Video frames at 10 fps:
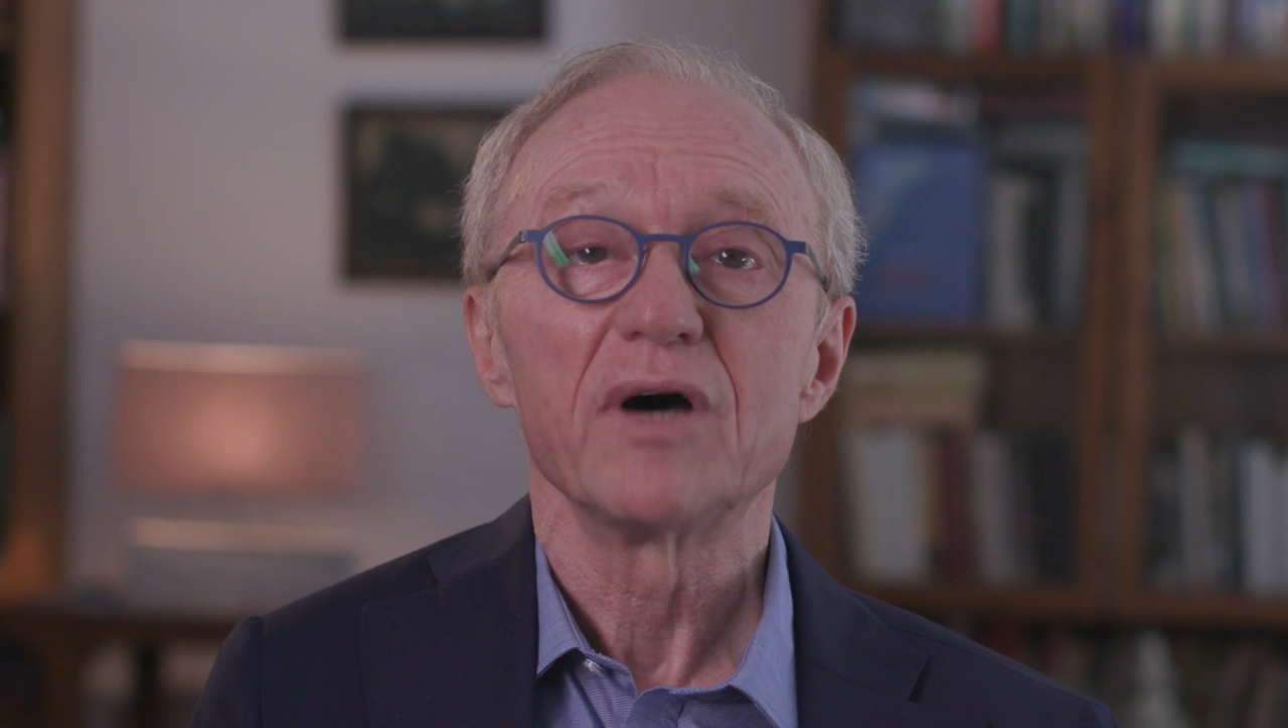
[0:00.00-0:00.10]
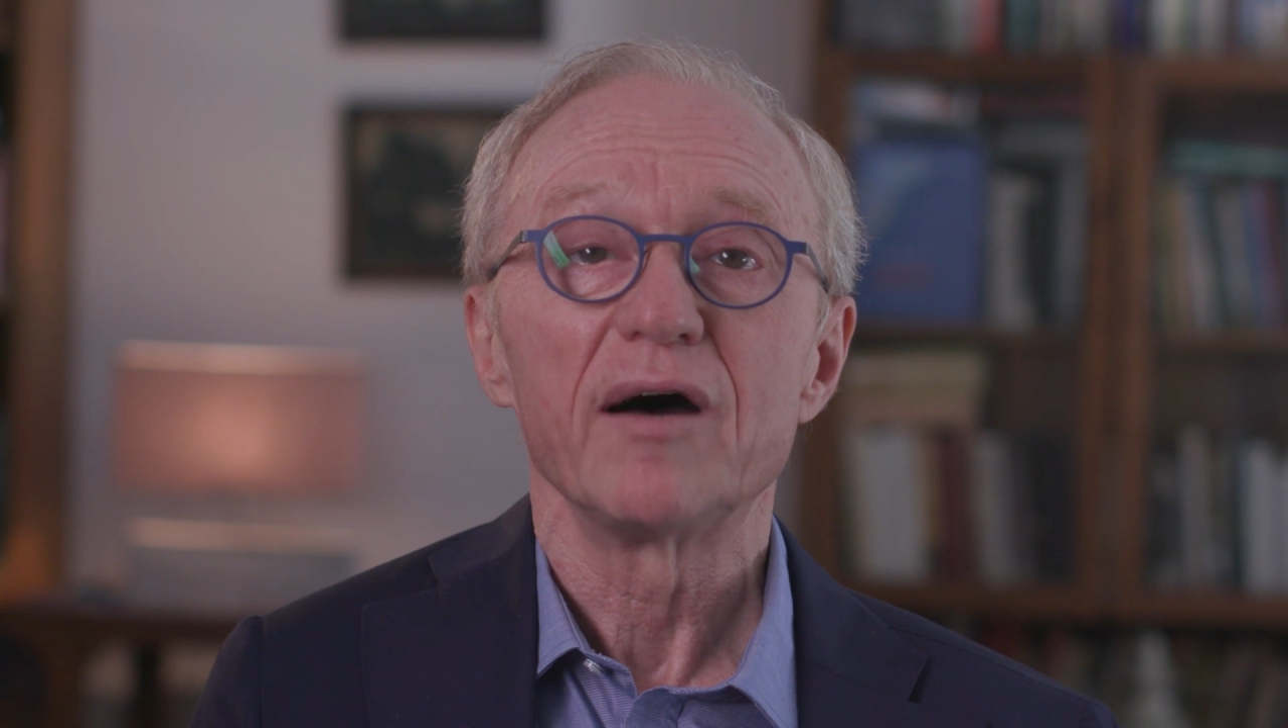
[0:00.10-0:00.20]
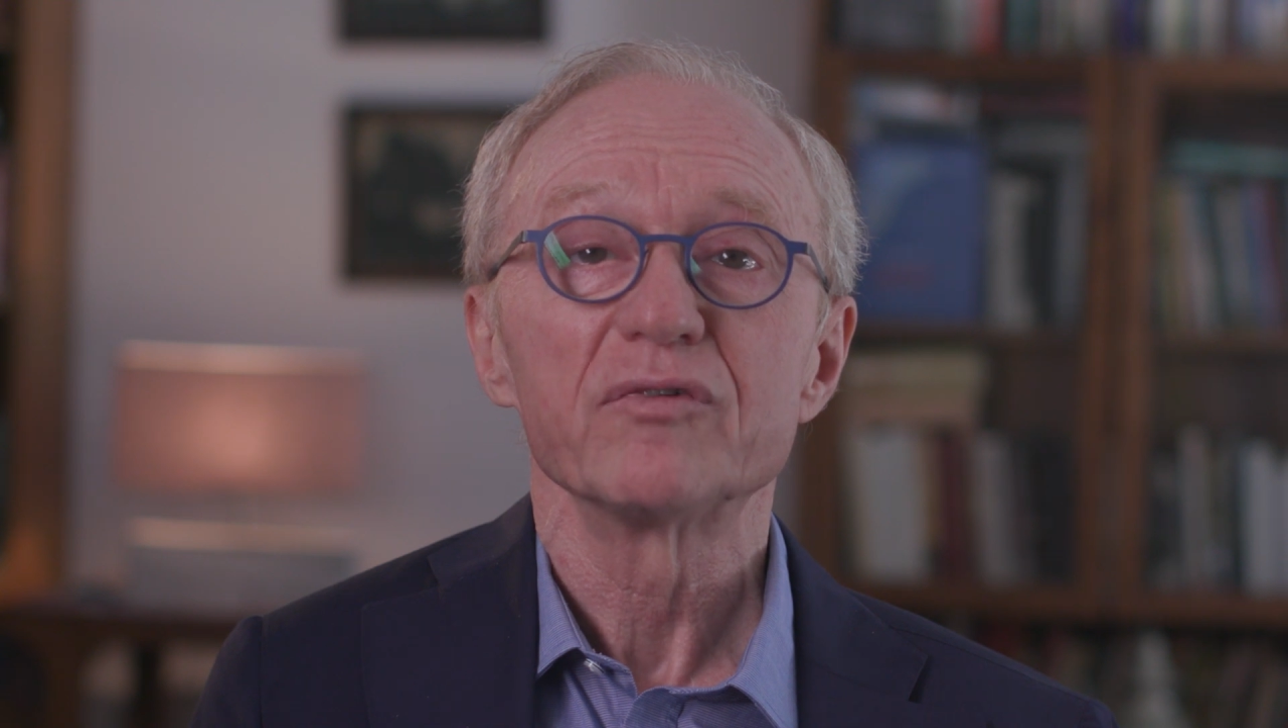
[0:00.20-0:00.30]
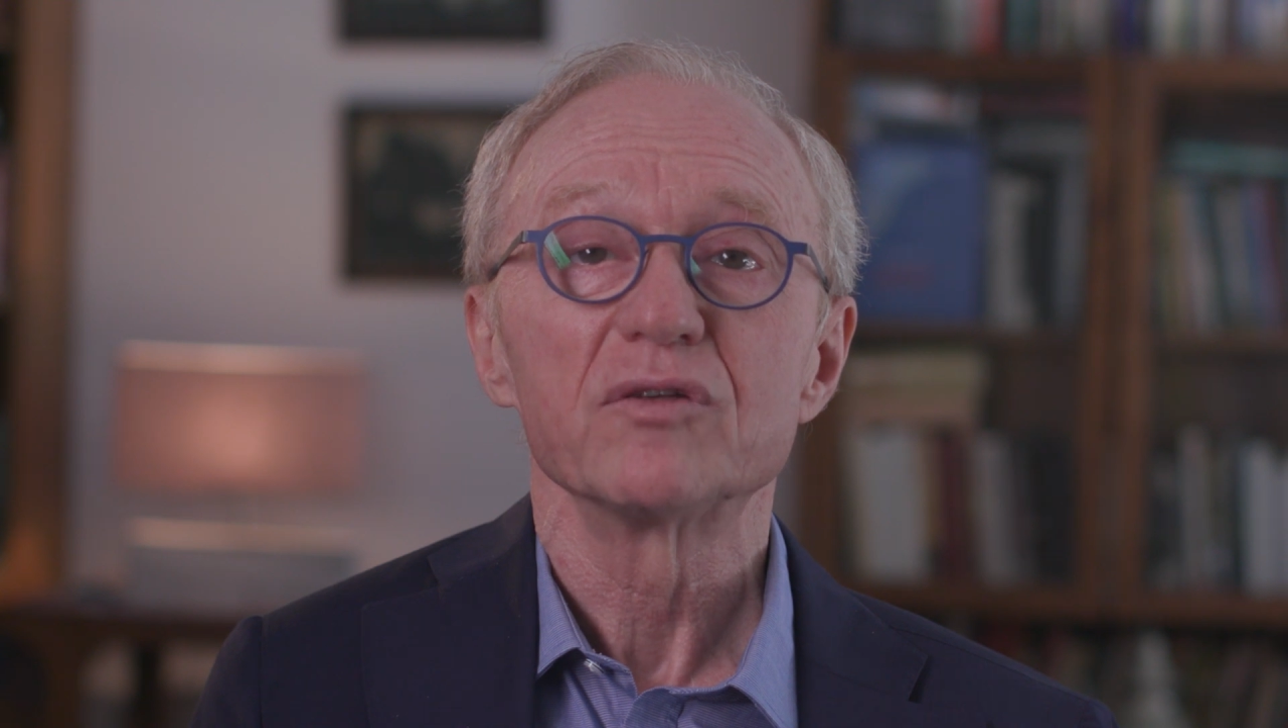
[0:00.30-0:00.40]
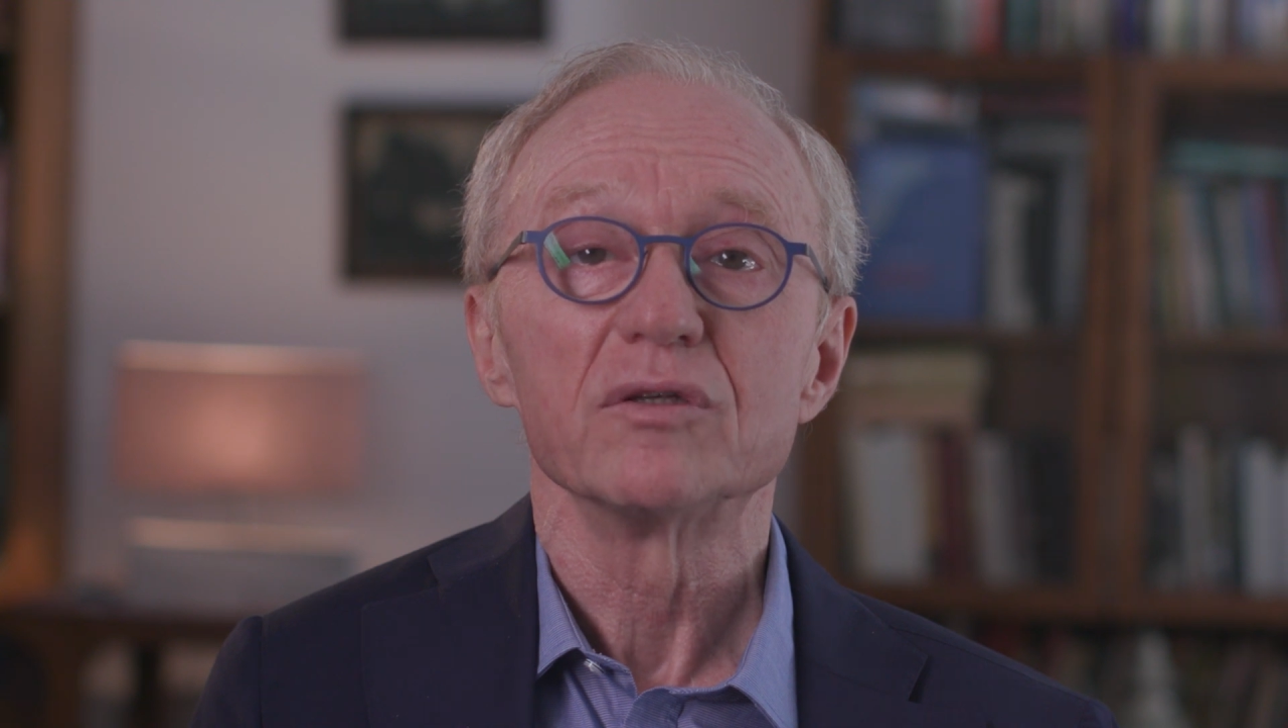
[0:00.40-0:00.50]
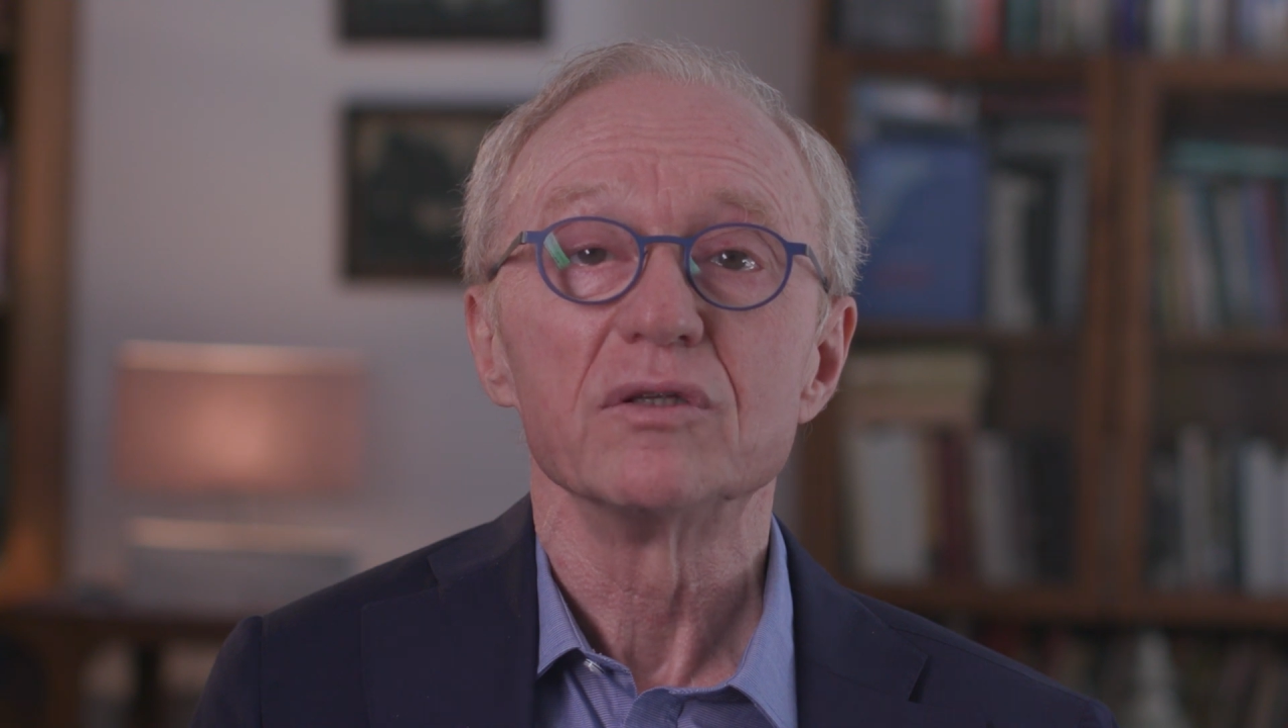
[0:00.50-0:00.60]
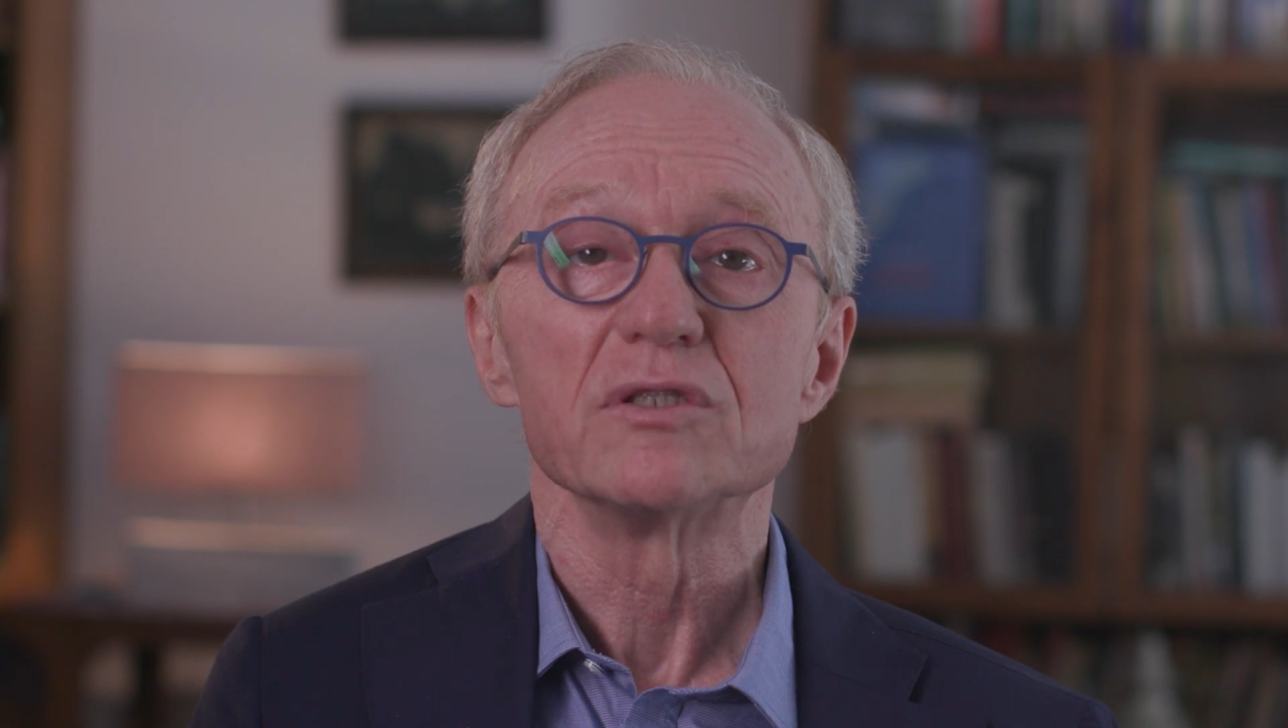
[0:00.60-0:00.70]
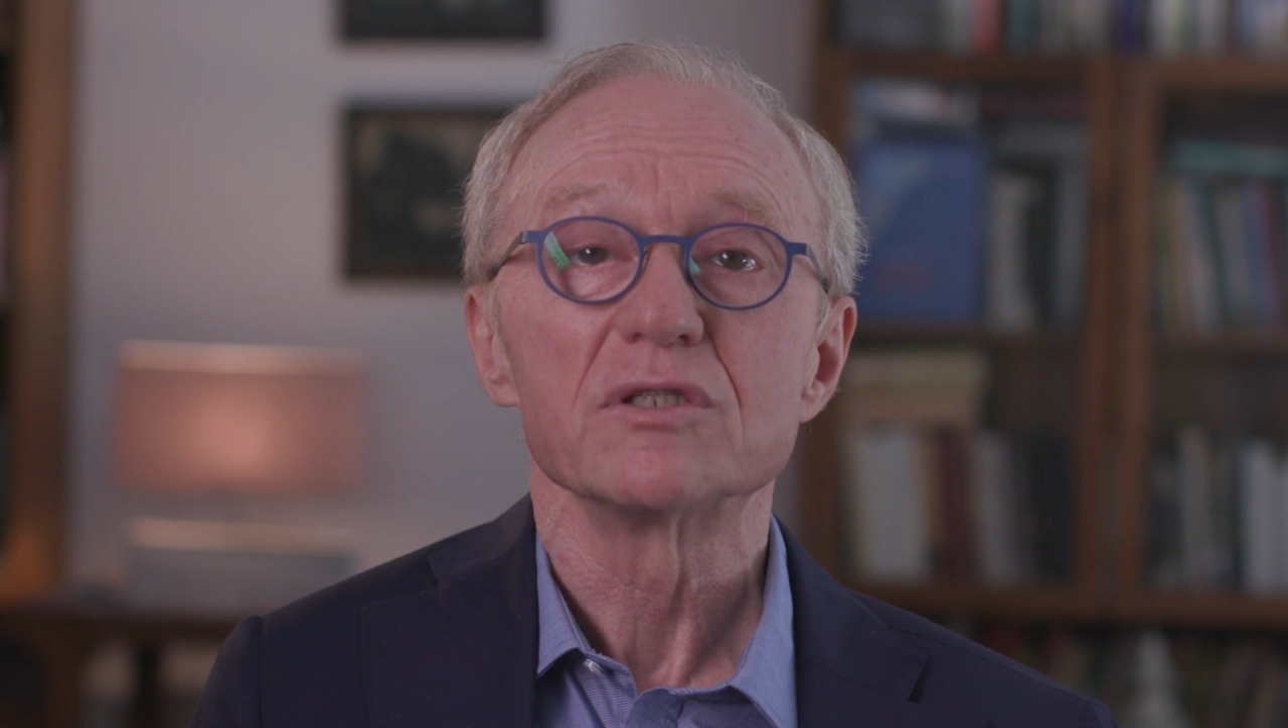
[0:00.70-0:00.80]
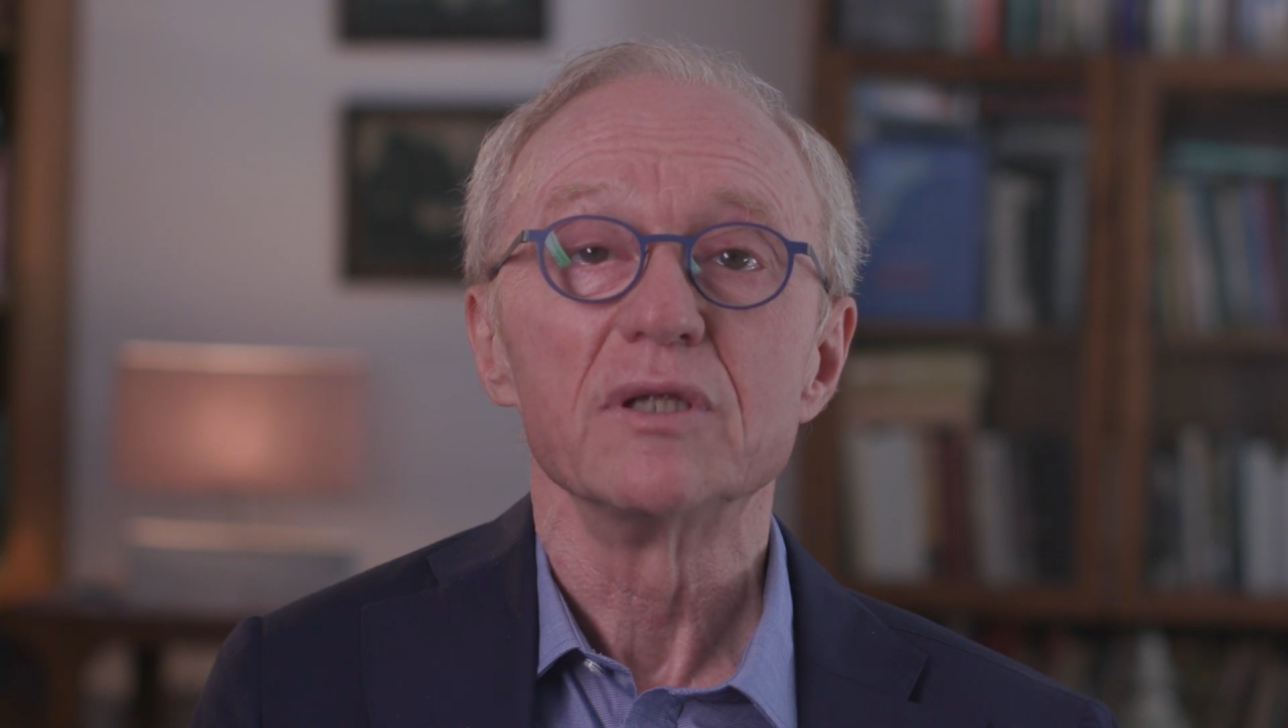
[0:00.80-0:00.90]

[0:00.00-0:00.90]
after this